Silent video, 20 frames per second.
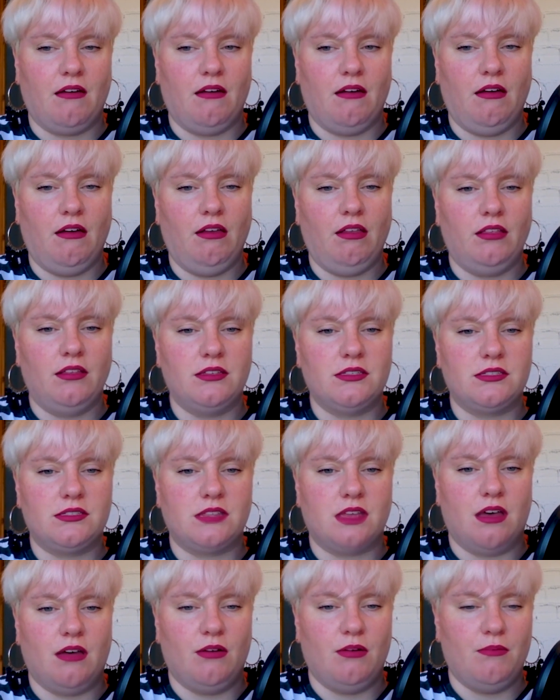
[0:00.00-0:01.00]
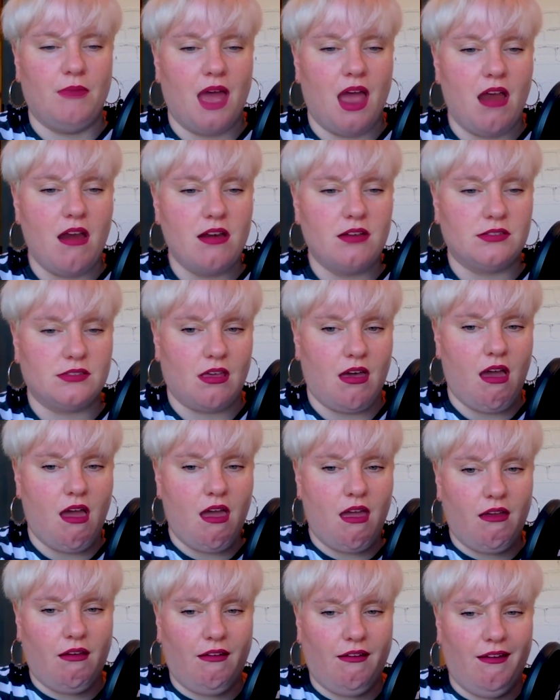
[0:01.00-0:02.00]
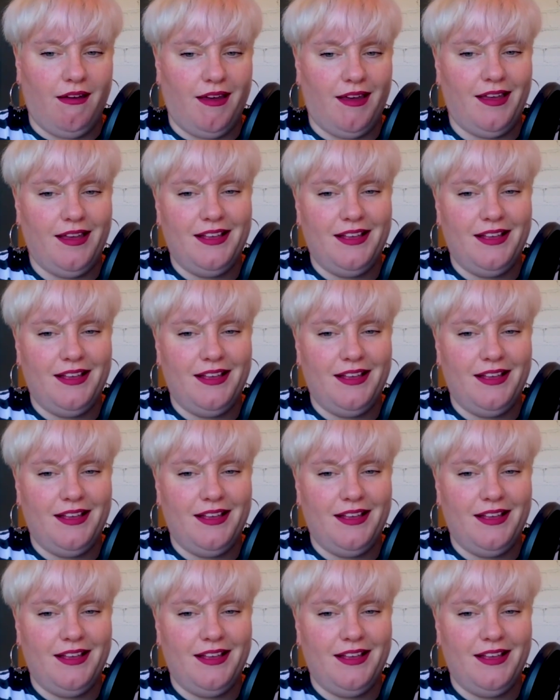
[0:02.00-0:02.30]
oh, this is so embarrassing.